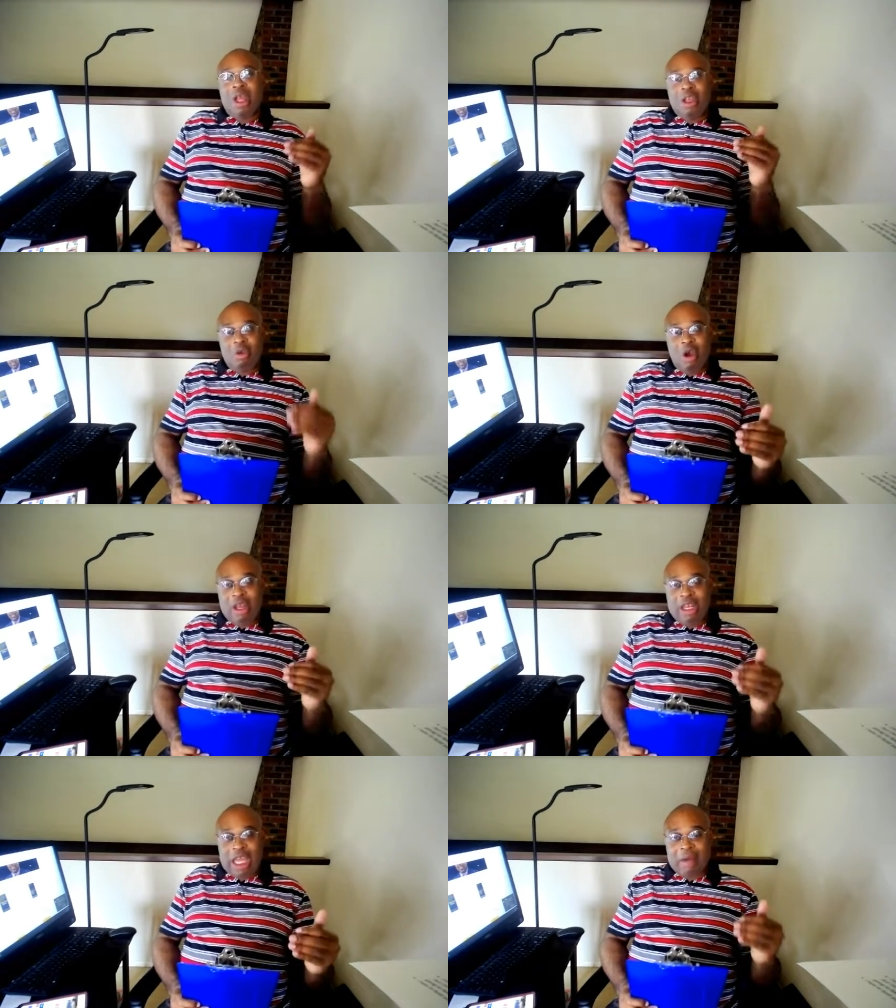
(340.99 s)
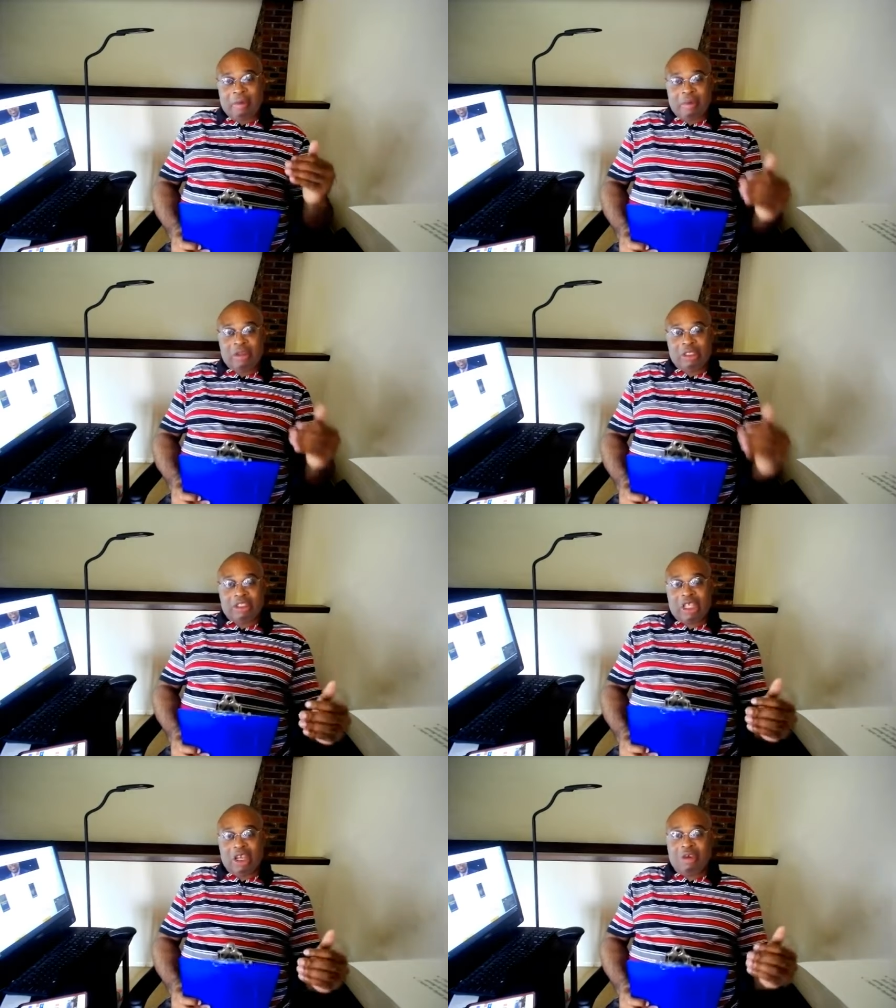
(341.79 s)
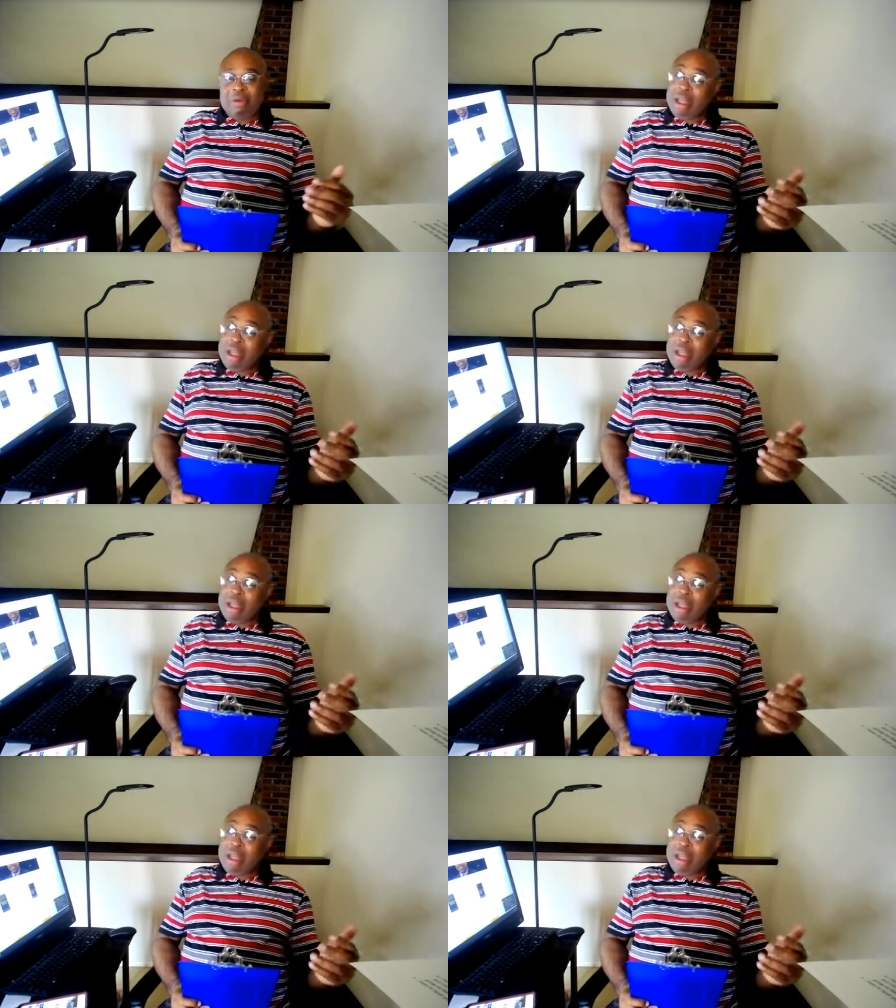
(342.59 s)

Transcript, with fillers: you always got to promote yourself.